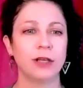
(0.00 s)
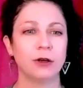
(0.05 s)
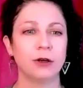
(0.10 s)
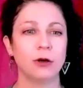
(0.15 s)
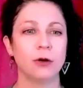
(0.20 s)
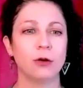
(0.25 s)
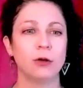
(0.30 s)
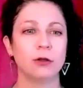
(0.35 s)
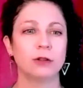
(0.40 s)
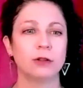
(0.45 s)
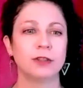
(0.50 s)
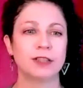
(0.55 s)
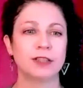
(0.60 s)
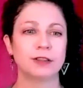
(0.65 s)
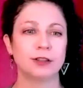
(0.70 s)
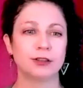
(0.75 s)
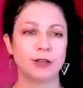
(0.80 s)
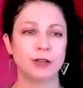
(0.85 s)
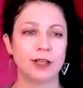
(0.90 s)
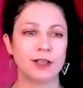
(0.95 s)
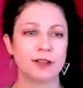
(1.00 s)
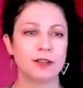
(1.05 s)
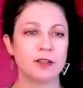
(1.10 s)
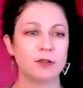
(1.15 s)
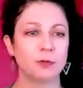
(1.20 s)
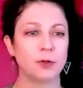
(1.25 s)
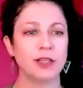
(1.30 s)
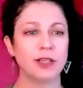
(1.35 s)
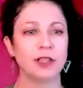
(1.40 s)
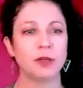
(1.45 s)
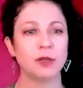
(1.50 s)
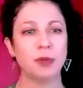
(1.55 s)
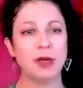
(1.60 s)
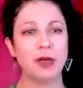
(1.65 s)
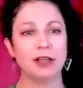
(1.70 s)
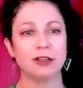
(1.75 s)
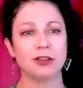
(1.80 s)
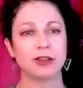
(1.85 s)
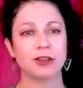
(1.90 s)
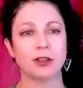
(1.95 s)
are holding to try to swing the
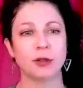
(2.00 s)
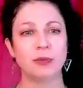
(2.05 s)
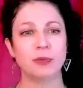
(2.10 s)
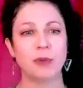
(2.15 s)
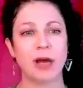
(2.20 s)
pendulum